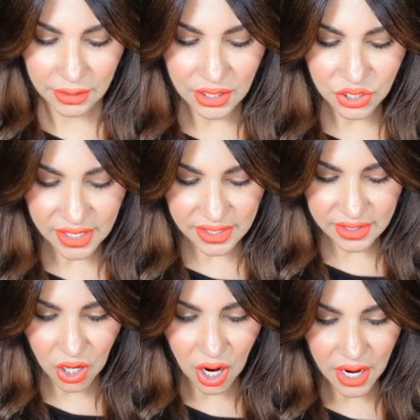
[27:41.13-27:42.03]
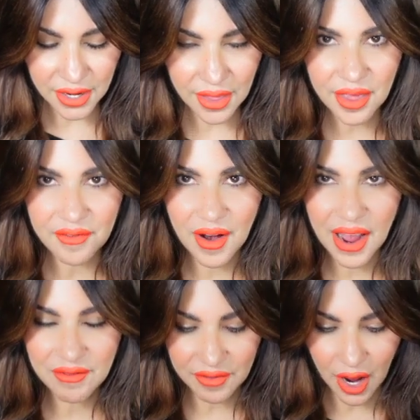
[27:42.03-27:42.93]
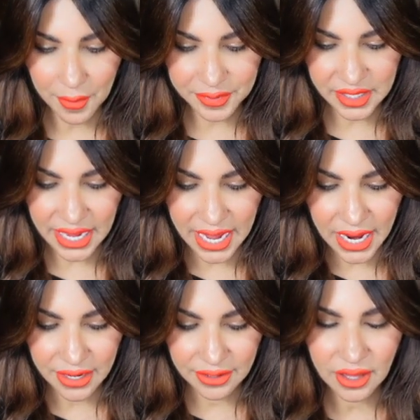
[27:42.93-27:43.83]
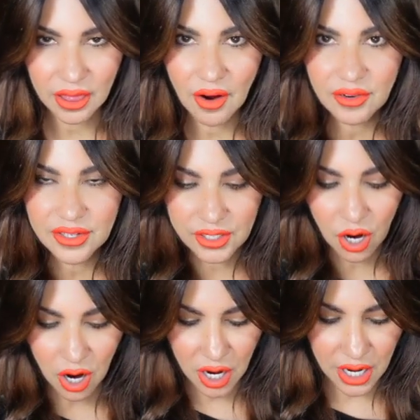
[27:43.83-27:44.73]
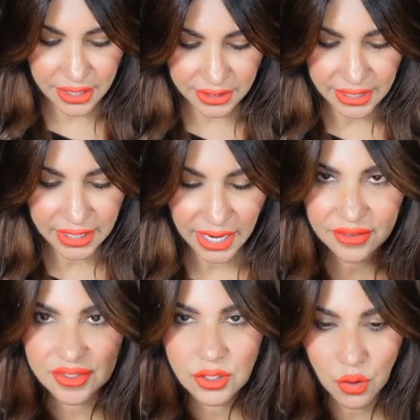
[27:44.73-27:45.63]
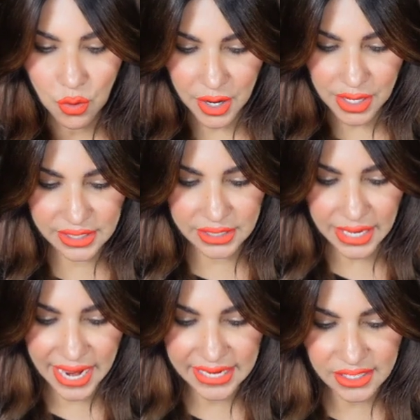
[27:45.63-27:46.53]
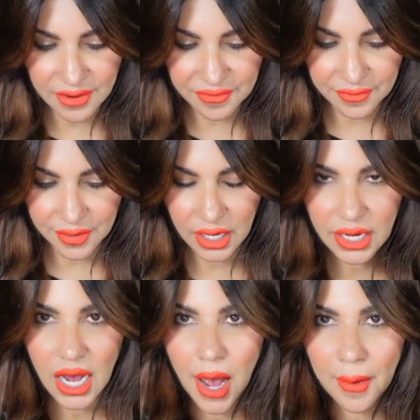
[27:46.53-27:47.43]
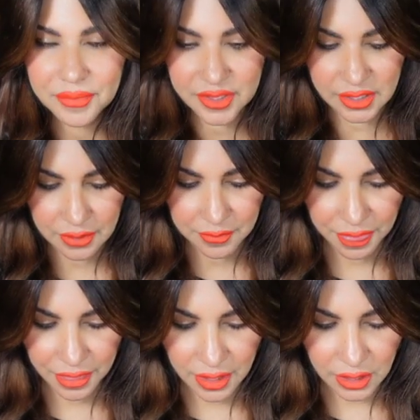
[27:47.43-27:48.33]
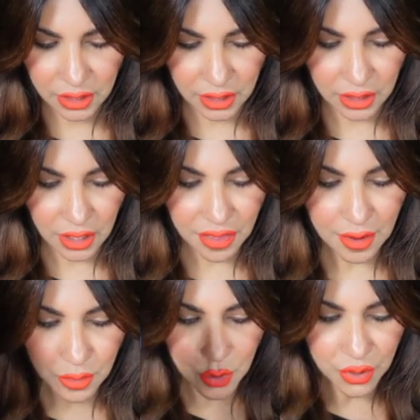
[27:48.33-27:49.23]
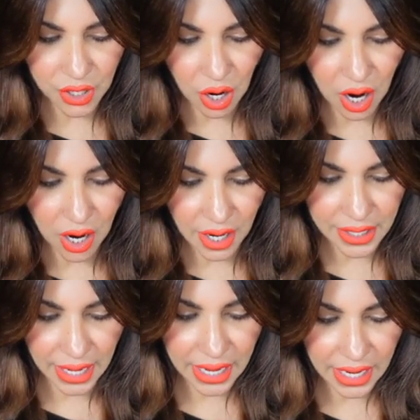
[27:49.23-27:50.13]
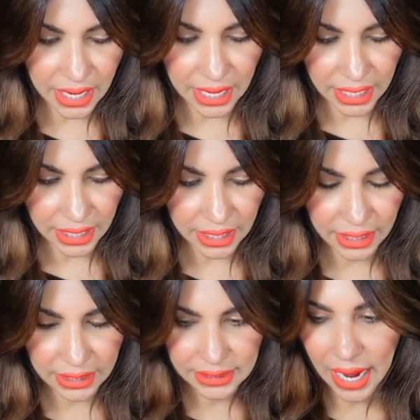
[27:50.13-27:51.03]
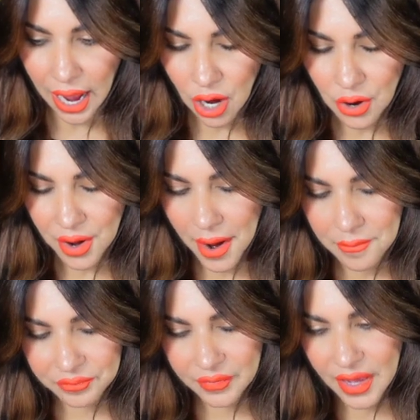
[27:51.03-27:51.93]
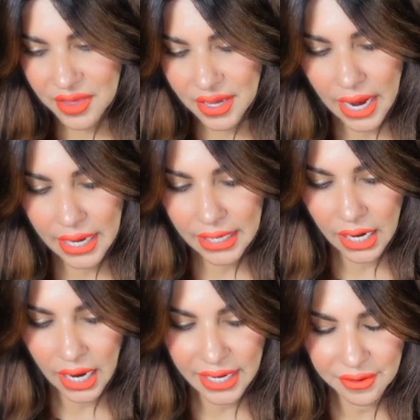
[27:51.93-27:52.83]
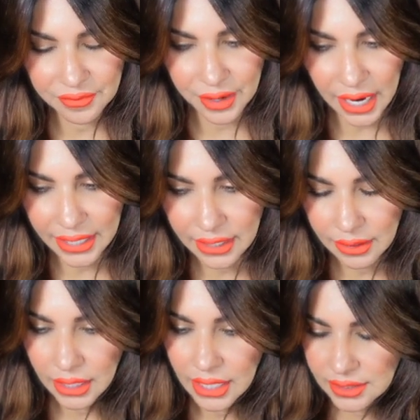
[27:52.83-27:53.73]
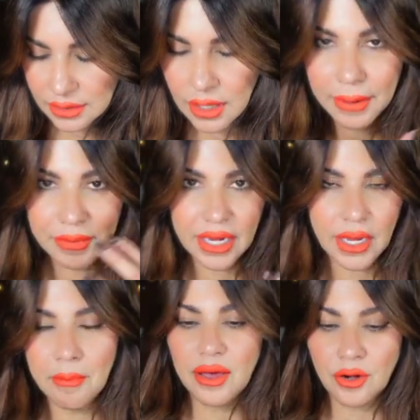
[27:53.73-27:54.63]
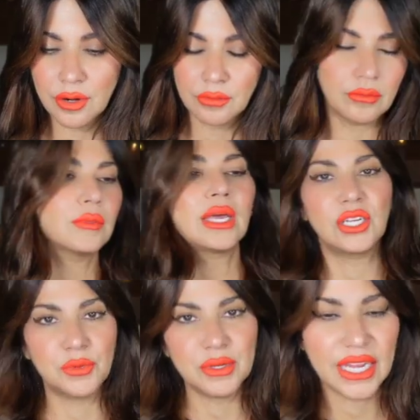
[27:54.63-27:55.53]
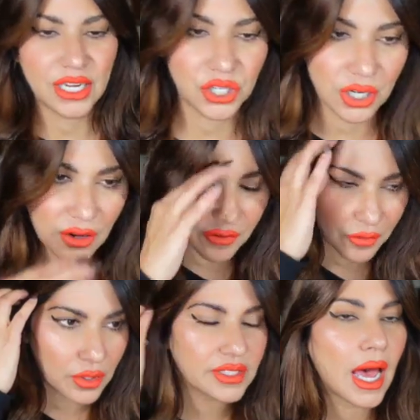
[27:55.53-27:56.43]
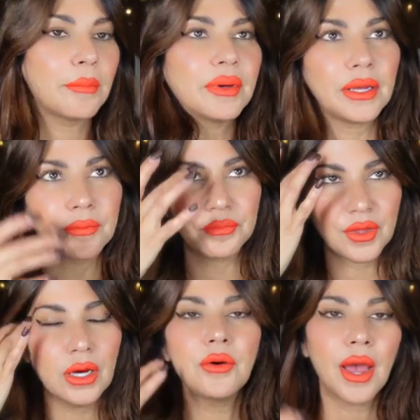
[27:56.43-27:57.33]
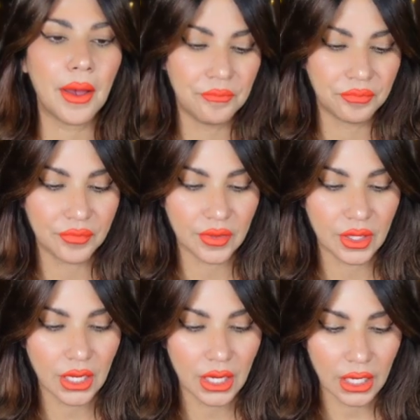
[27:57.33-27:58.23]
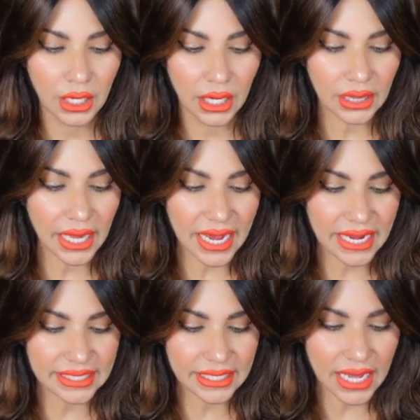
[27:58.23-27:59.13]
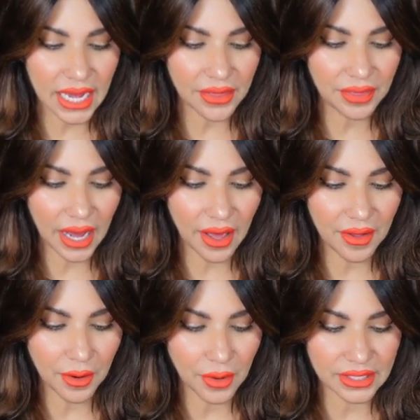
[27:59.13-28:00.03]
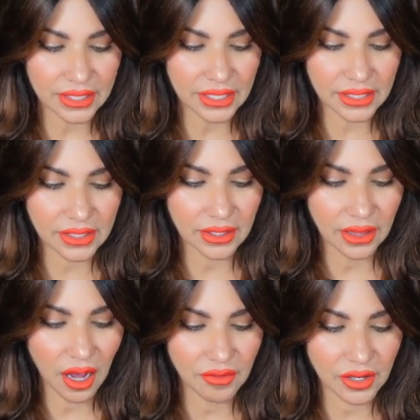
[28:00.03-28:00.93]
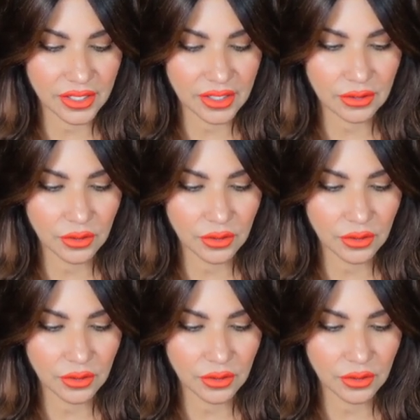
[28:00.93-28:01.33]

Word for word: The Justice card, the 5 of Cups again, the Lovers card, the 9 of Swords, the Ace of Cups, the Moon card, and yeah, okay. I think I'm getting a better interpretation of what's happening. Okay. Like I said, that there was the Lovers,